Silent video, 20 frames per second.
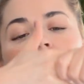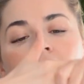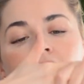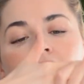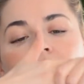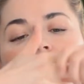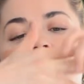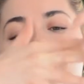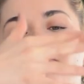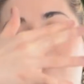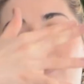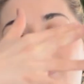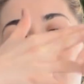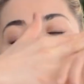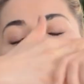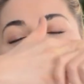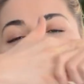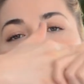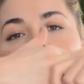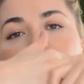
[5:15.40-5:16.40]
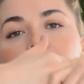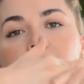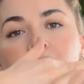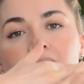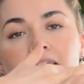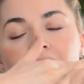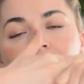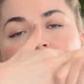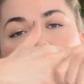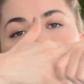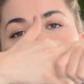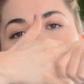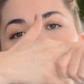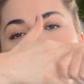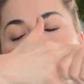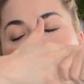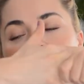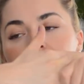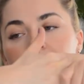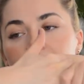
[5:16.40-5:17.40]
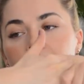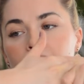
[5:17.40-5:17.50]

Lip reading: and then relax. And again,